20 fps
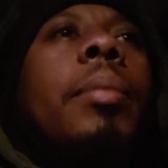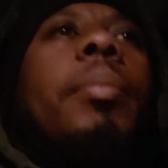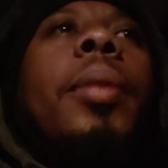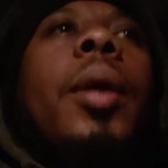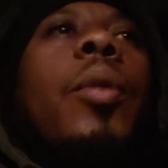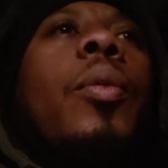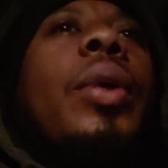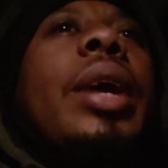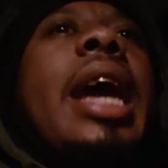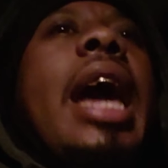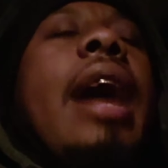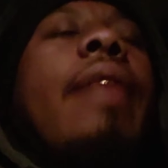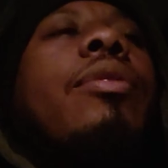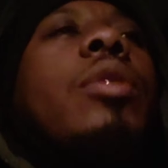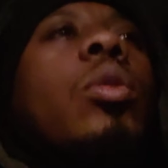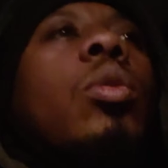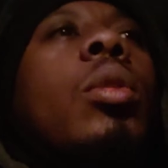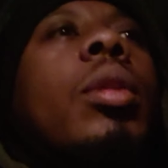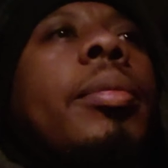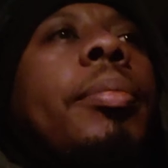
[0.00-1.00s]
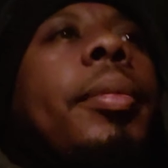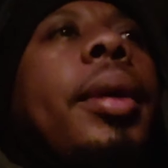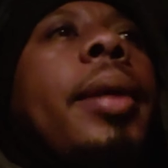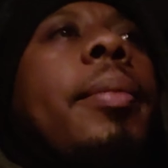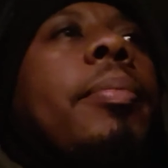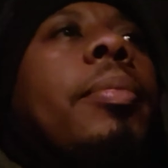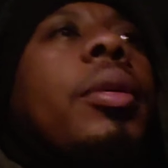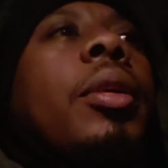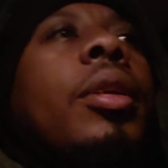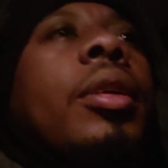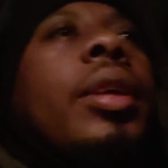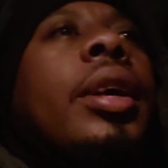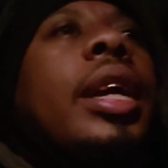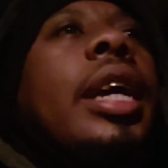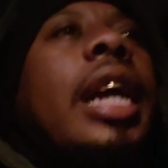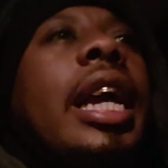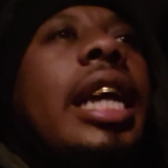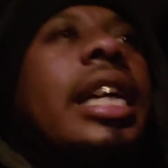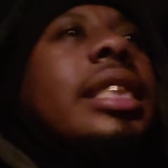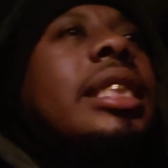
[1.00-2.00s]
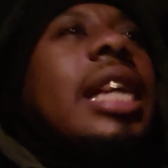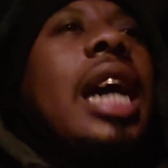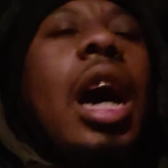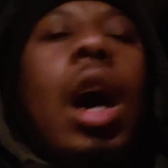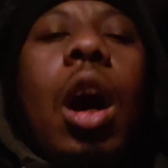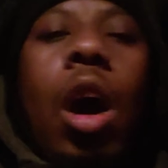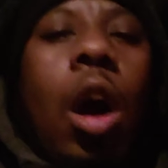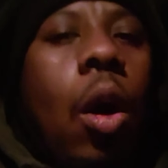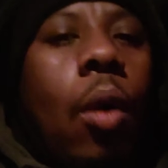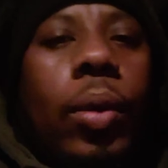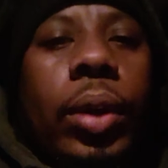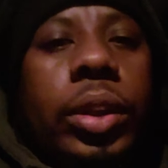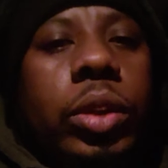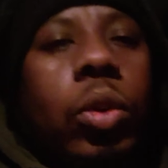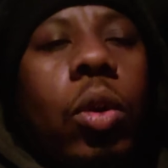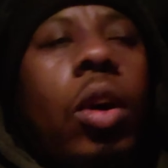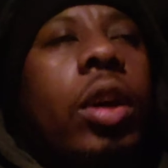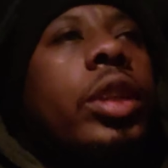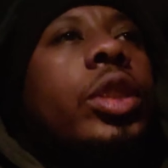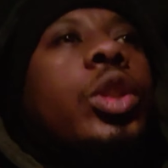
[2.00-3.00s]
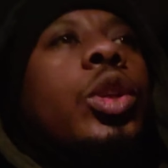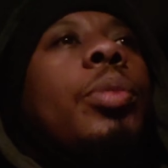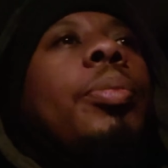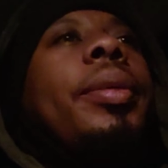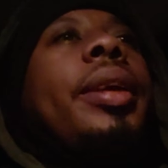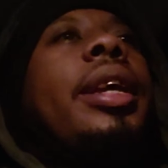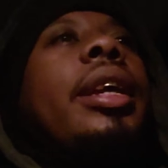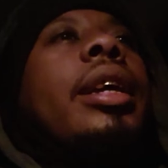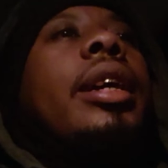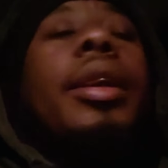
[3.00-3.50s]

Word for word: but we have to remember it's not always going to be